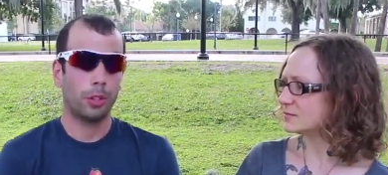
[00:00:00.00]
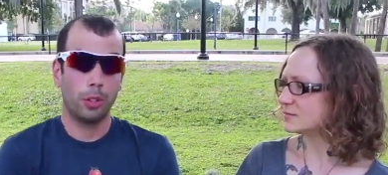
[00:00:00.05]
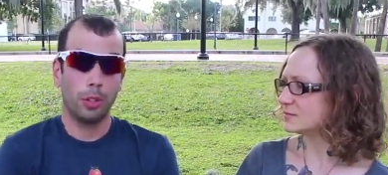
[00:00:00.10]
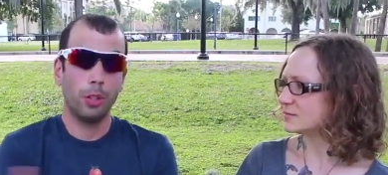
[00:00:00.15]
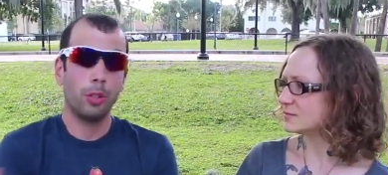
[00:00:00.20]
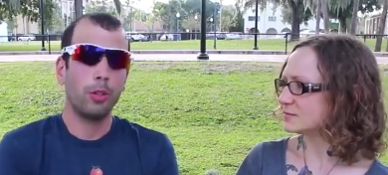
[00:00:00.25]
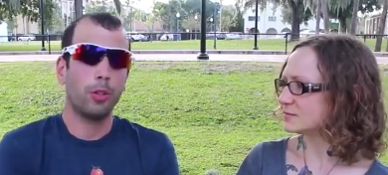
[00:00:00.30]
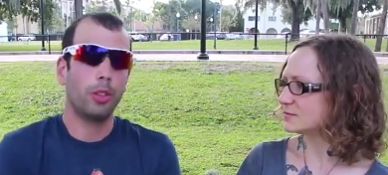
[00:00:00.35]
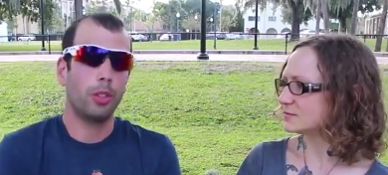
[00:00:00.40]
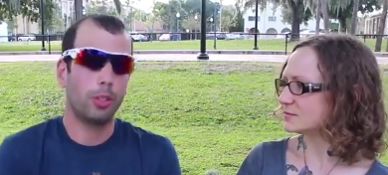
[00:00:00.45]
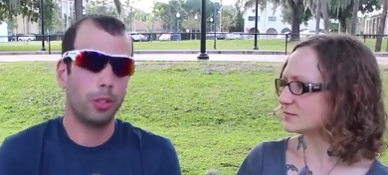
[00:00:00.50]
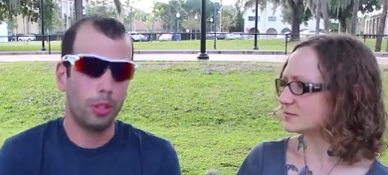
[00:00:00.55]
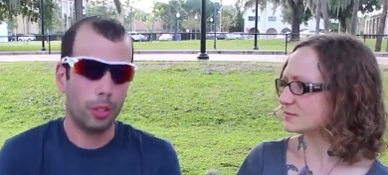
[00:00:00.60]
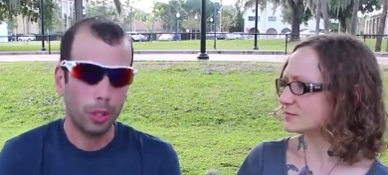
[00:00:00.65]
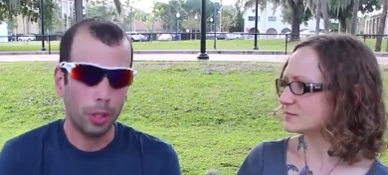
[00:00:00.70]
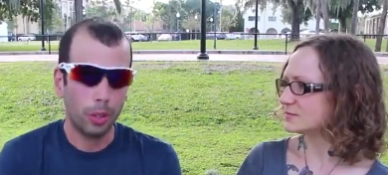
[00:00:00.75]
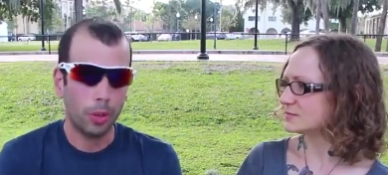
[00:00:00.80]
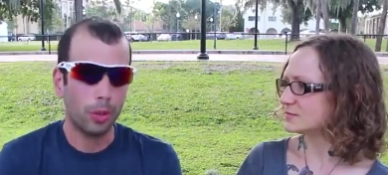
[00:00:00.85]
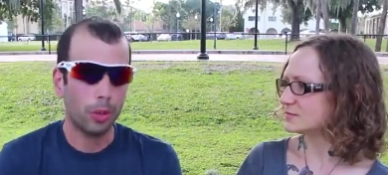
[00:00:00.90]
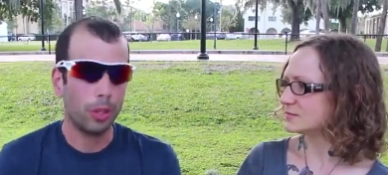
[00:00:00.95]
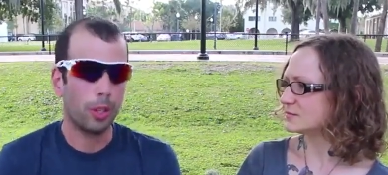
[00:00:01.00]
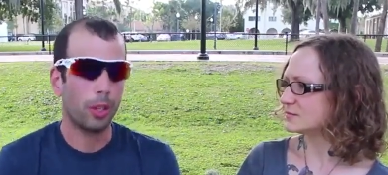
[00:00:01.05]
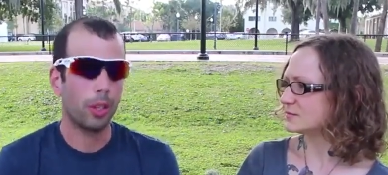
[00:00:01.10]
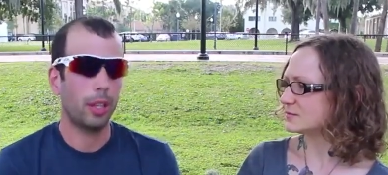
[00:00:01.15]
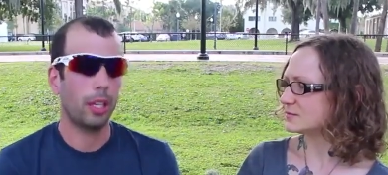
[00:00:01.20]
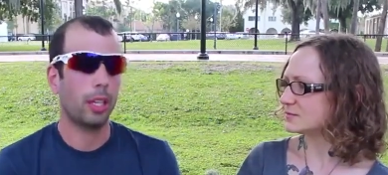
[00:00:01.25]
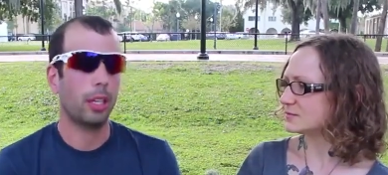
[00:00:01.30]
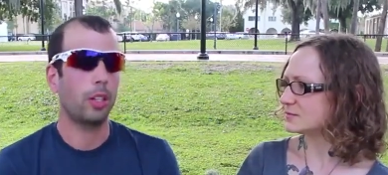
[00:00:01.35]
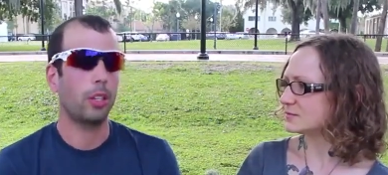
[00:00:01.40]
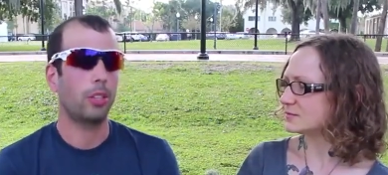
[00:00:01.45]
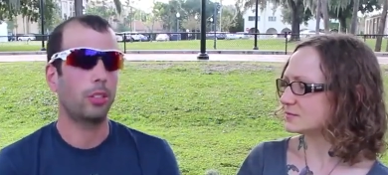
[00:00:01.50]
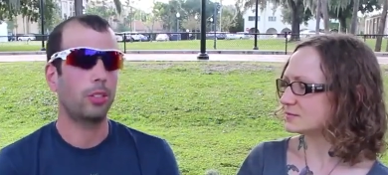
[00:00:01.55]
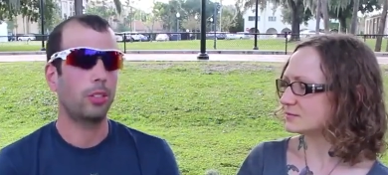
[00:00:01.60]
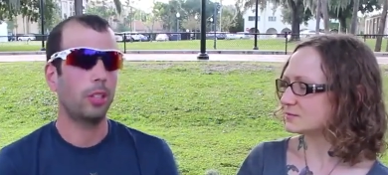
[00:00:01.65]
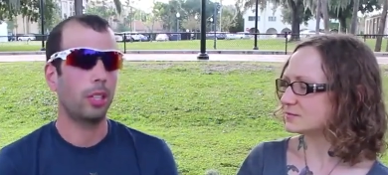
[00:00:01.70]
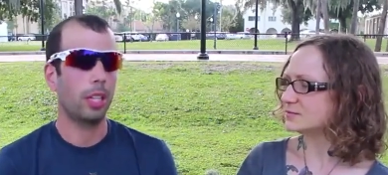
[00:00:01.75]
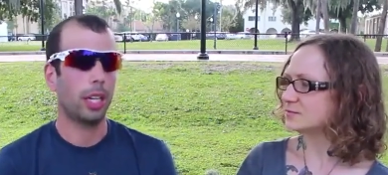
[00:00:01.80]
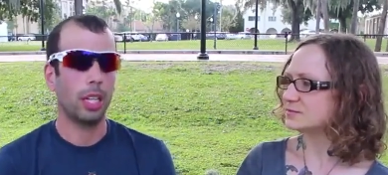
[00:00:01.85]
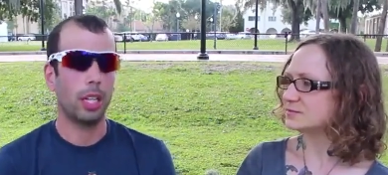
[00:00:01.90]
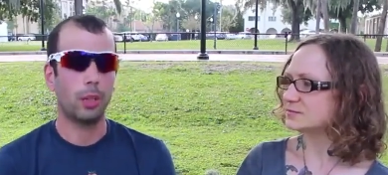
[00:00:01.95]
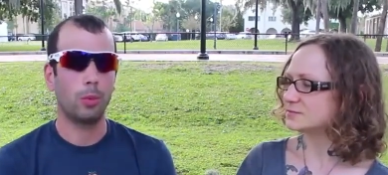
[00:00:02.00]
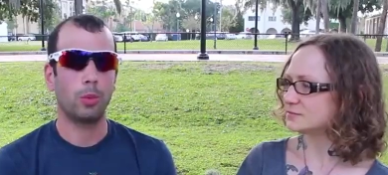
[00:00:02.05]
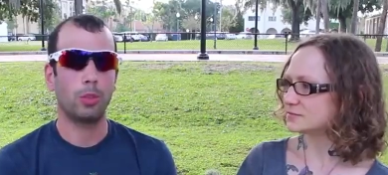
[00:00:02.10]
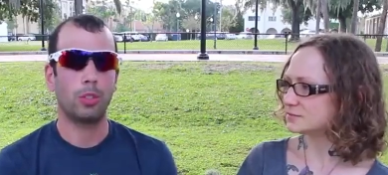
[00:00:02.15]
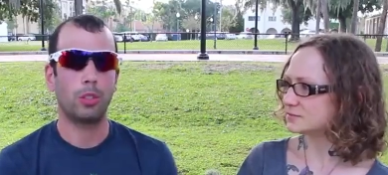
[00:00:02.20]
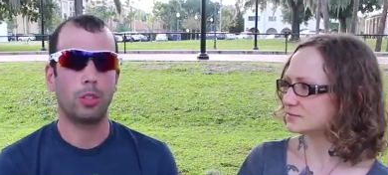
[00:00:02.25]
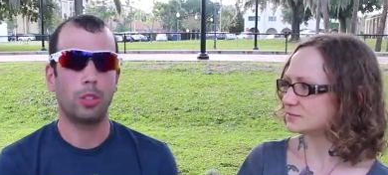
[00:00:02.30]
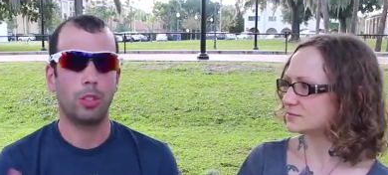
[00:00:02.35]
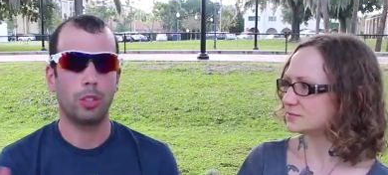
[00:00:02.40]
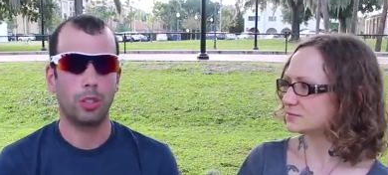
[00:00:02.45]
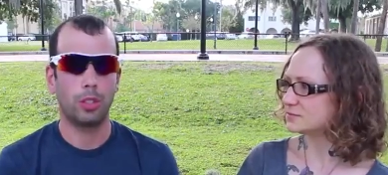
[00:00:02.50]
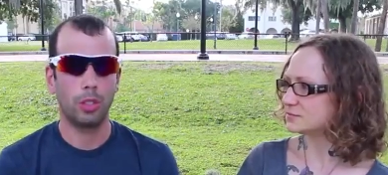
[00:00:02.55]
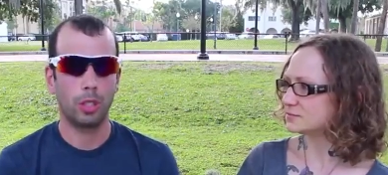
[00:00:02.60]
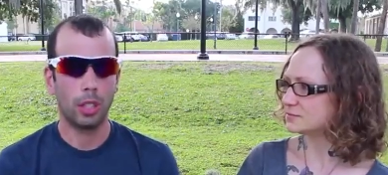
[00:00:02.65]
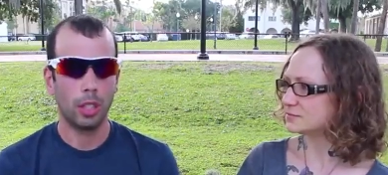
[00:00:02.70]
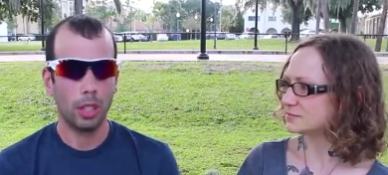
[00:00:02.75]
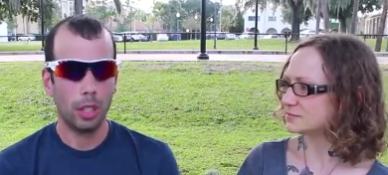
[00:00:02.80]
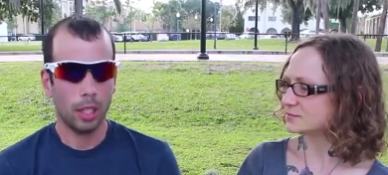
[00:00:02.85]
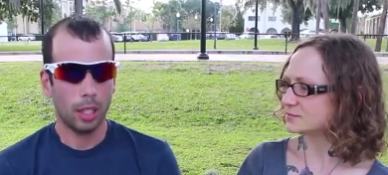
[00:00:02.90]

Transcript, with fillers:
Speaker 1: you, there's you, there's the animals, there's